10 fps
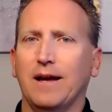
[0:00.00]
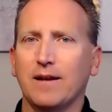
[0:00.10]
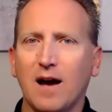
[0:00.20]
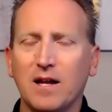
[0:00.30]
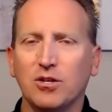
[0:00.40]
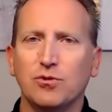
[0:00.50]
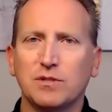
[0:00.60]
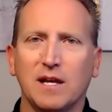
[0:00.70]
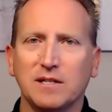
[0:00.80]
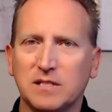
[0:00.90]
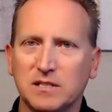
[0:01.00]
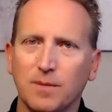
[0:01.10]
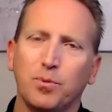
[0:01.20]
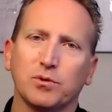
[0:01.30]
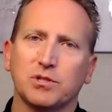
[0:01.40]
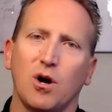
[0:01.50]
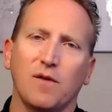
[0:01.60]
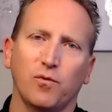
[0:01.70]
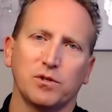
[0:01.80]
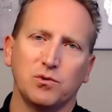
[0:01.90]
cannot use a simple
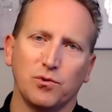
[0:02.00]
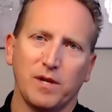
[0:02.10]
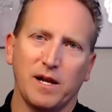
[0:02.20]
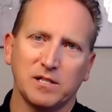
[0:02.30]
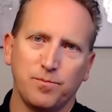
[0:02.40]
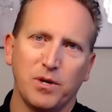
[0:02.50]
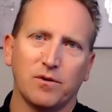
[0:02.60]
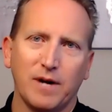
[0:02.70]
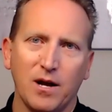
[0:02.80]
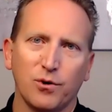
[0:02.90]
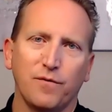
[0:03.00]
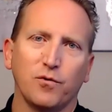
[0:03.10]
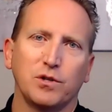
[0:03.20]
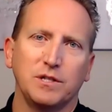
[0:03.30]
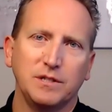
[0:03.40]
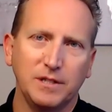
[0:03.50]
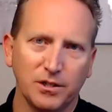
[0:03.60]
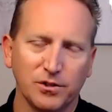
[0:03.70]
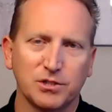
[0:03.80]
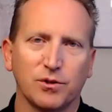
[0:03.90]
software tool that has been around for
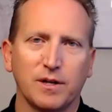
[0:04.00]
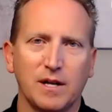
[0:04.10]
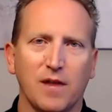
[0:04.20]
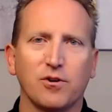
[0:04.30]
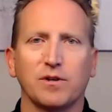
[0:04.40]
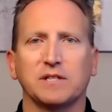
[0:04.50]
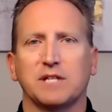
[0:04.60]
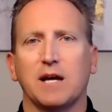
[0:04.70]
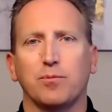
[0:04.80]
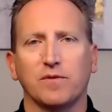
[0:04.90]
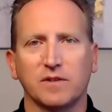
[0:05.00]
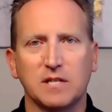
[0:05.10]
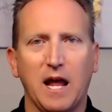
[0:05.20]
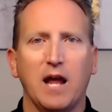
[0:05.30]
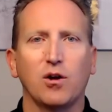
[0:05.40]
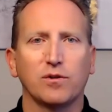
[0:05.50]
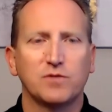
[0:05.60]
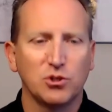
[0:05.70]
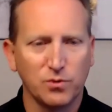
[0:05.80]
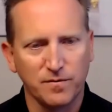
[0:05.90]
years. So another example of a tale of
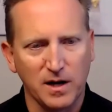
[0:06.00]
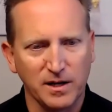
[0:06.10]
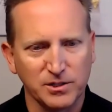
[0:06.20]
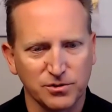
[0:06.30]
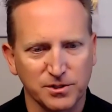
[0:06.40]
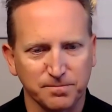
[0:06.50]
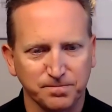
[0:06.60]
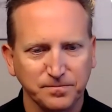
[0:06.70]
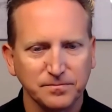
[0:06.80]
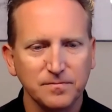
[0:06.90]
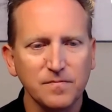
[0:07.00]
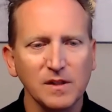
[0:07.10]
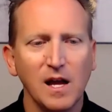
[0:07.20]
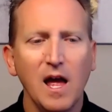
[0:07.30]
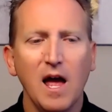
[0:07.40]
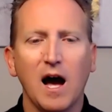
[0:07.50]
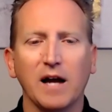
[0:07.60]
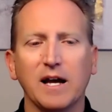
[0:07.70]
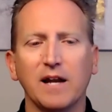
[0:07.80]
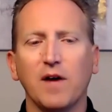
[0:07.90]
two advisors.
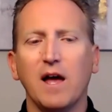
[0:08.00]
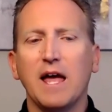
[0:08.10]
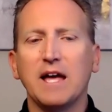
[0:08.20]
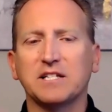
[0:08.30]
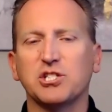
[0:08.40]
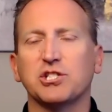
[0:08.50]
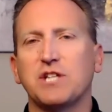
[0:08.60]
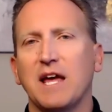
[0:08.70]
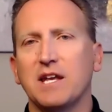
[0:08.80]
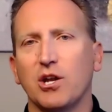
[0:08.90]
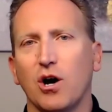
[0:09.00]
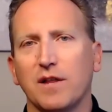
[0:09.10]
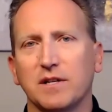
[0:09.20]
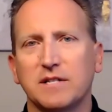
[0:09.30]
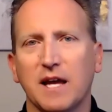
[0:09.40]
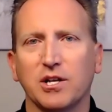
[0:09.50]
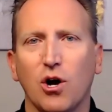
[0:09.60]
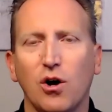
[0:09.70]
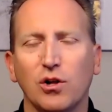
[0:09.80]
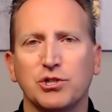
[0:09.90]
Kind of extending on the
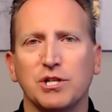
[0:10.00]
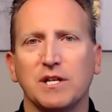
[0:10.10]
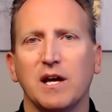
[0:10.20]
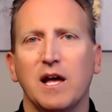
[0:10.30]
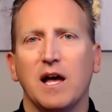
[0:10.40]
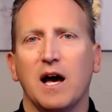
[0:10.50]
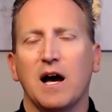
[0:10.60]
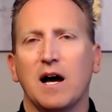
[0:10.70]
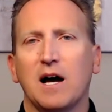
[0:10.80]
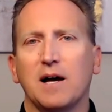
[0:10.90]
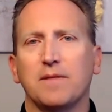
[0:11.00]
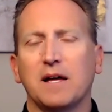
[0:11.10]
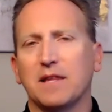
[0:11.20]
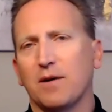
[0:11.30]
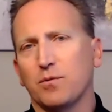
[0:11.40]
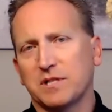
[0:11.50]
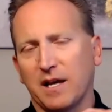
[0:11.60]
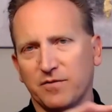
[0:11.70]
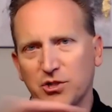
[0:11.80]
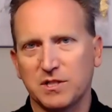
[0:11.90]
technology, that was
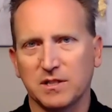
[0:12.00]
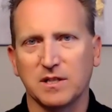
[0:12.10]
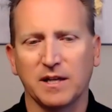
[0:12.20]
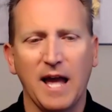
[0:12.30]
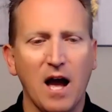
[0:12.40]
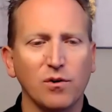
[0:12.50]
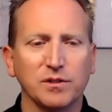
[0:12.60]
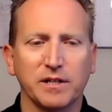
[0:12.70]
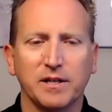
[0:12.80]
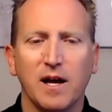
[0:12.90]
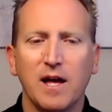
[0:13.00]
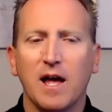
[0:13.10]
kind of just the Calendly.